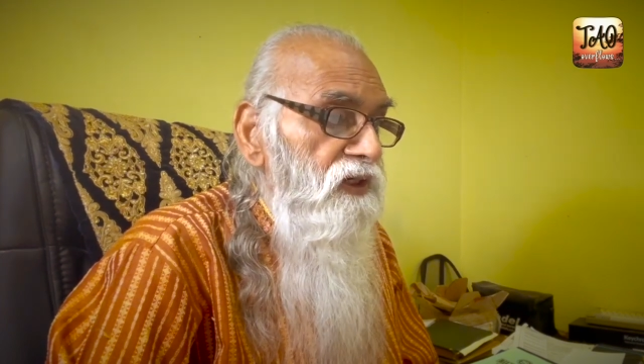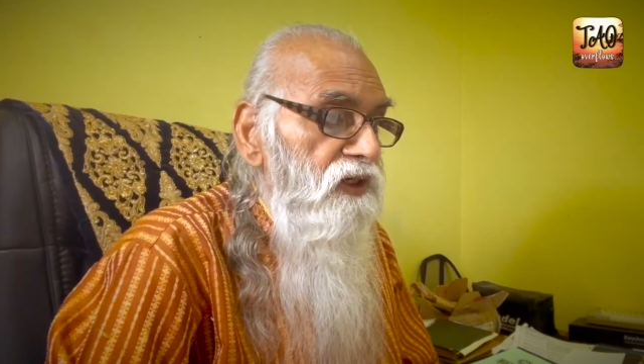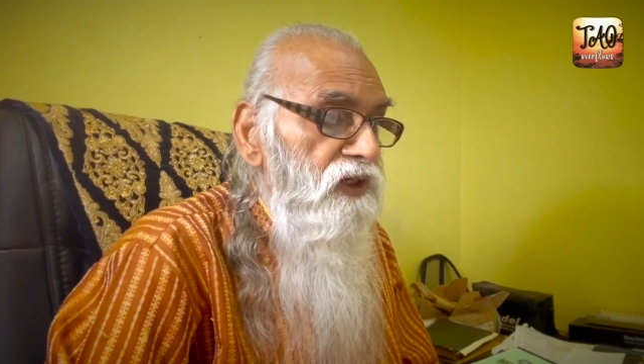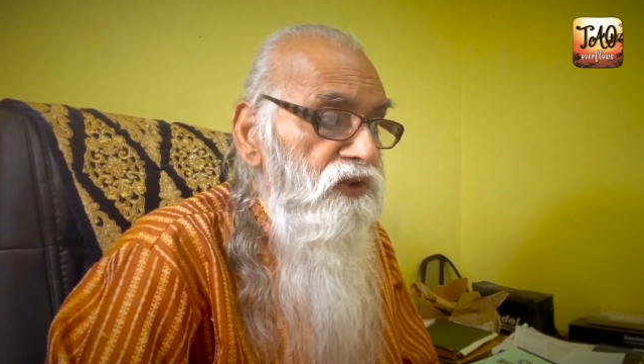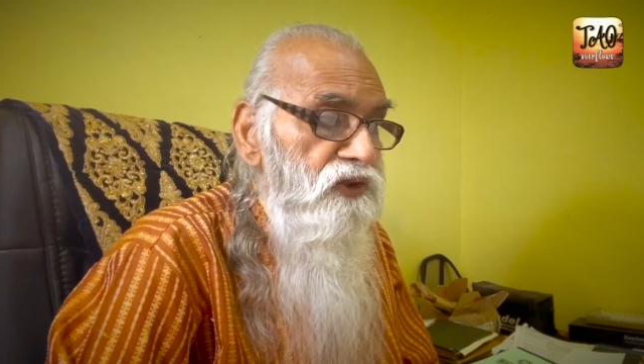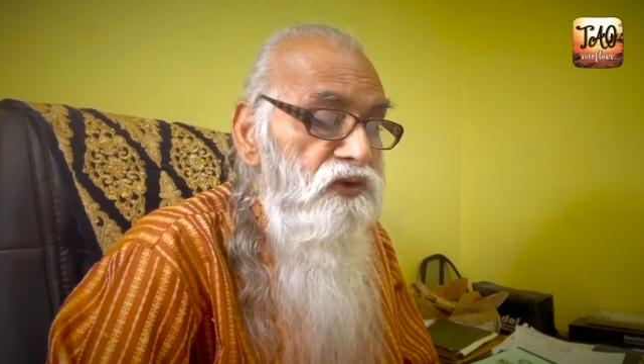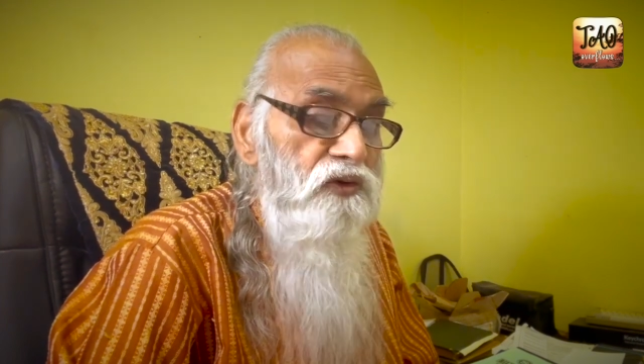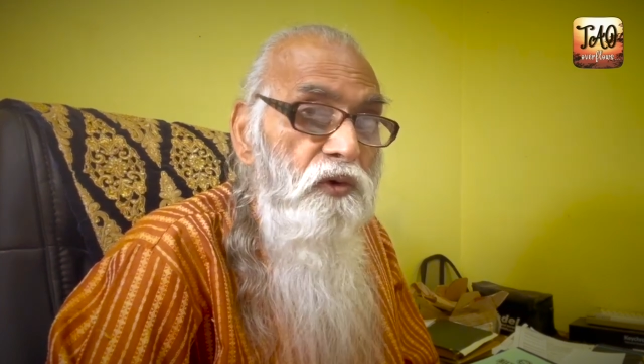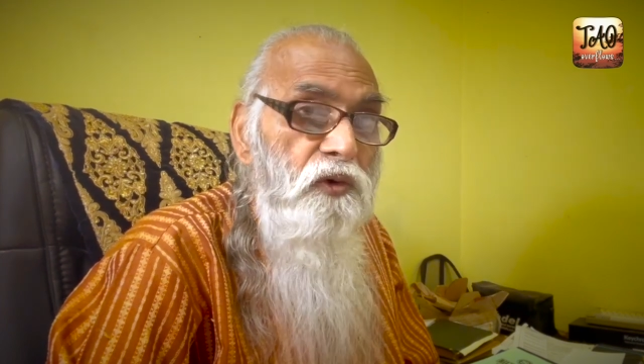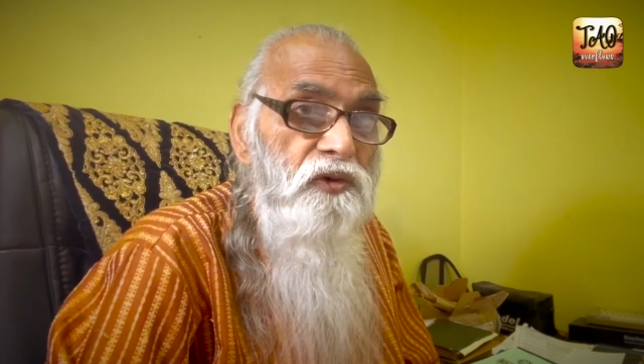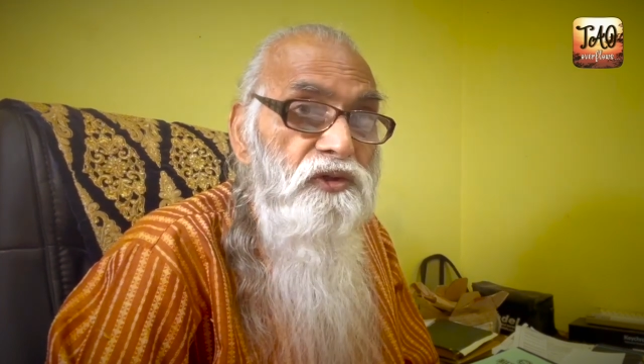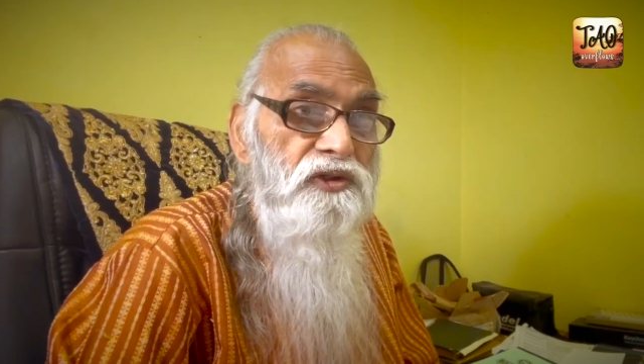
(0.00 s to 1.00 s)

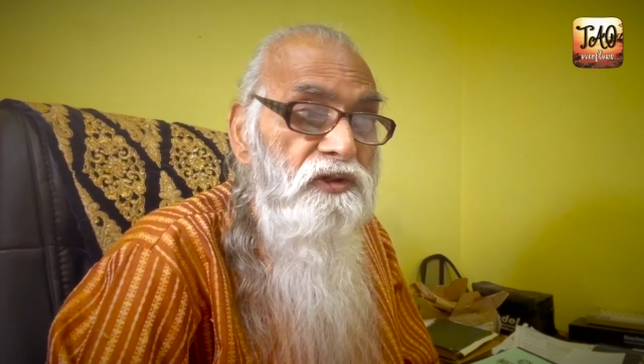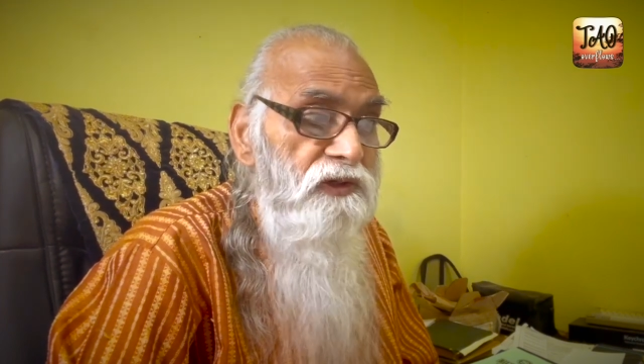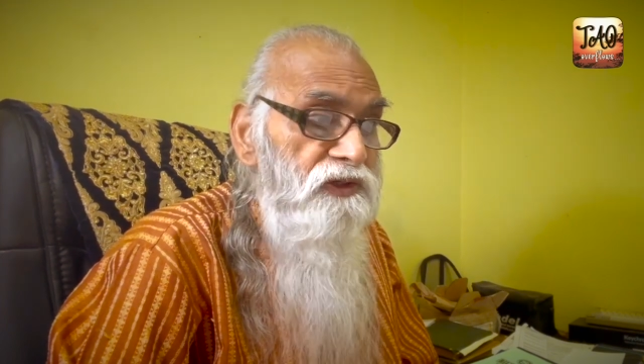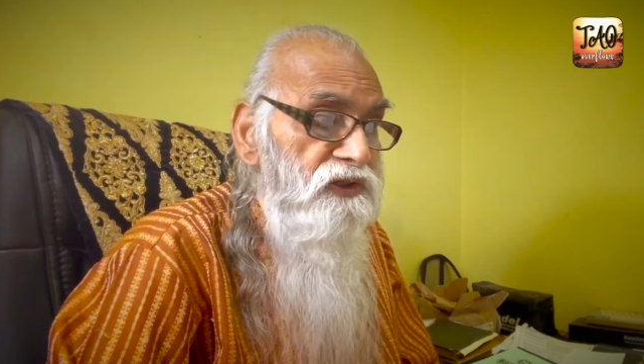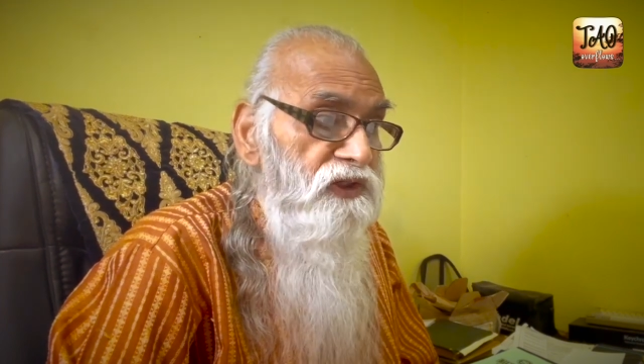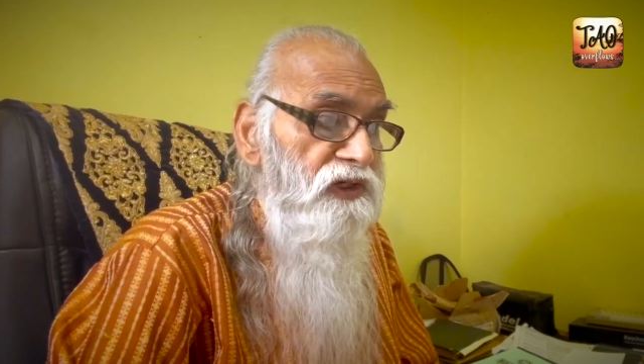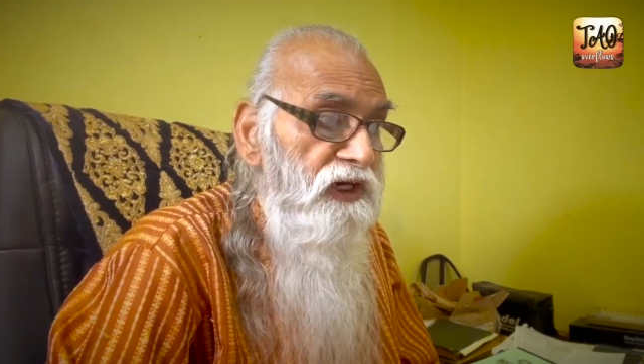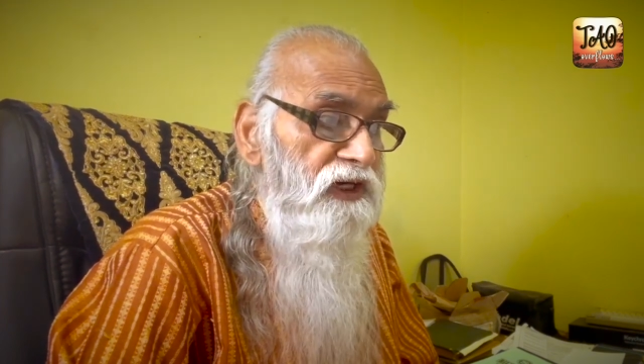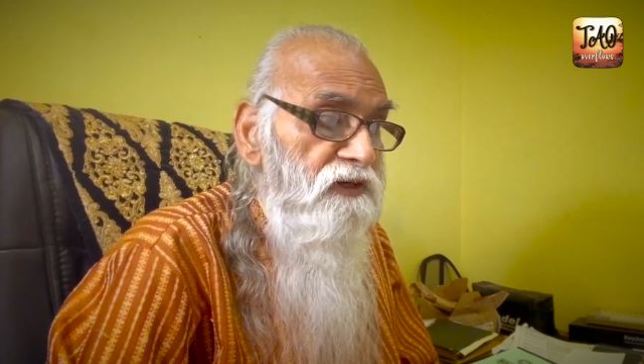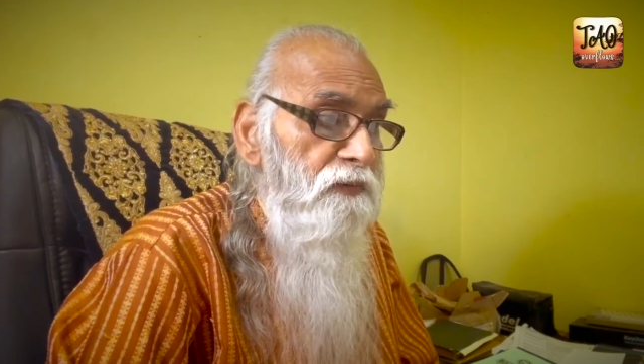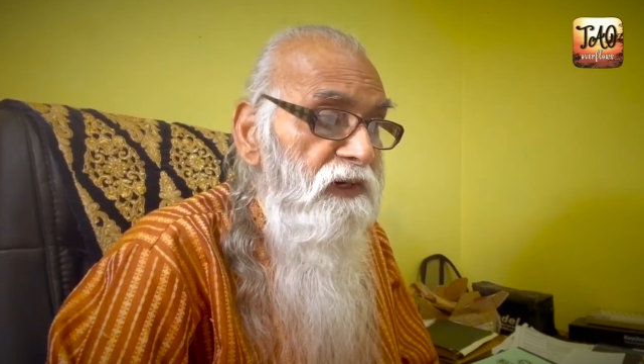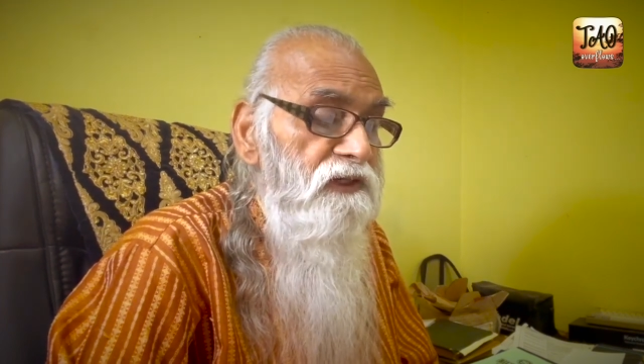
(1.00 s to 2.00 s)
discourse or
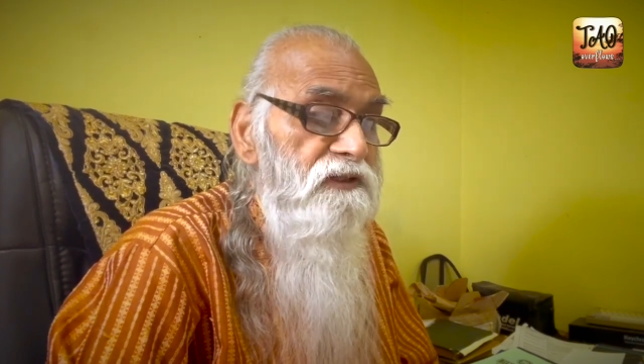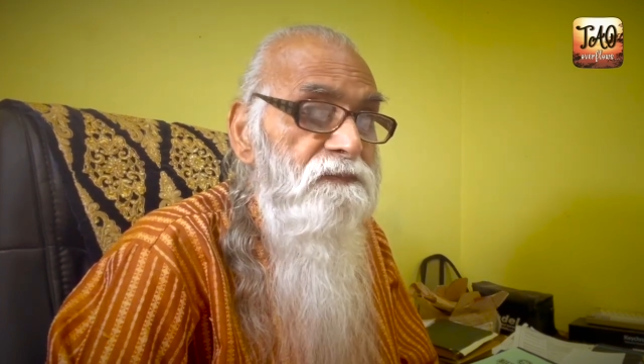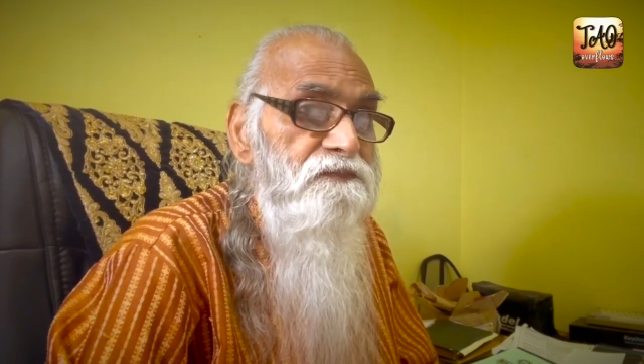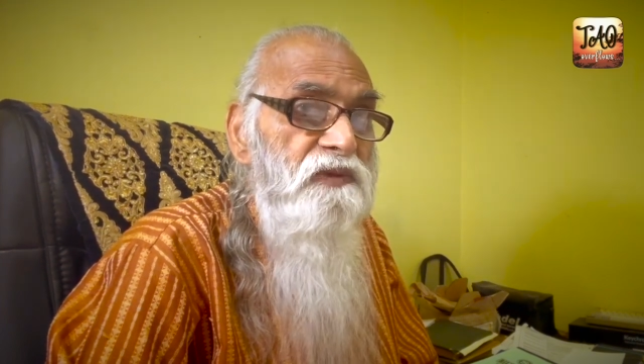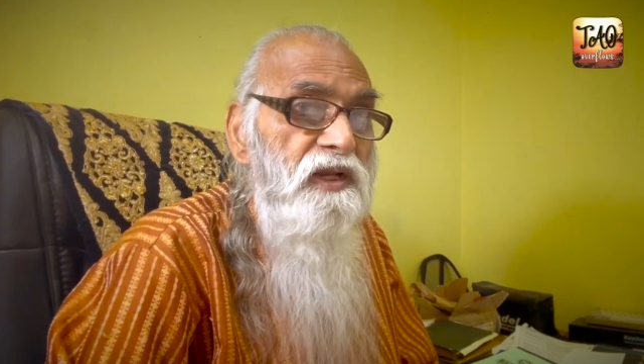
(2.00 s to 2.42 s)
statements